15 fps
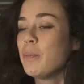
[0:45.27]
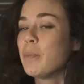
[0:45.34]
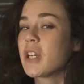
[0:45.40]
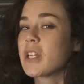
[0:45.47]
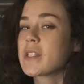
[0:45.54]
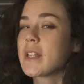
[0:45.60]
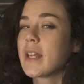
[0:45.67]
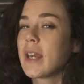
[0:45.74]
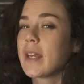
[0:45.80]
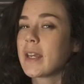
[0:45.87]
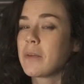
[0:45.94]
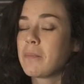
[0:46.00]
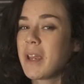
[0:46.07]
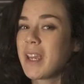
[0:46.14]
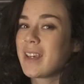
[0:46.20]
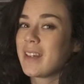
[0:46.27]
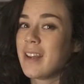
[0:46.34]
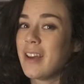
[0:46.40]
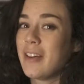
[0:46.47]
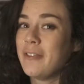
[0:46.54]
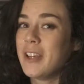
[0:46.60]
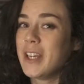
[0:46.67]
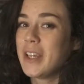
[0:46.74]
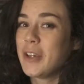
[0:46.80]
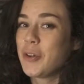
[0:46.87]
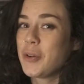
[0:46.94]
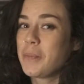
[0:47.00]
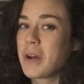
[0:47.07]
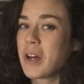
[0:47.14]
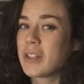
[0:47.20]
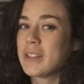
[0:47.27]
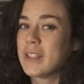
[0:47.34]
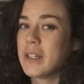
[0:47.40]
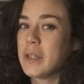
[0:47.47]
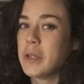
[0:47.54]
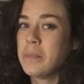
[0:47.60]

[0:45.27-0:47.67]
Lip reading: because then I can make a video about the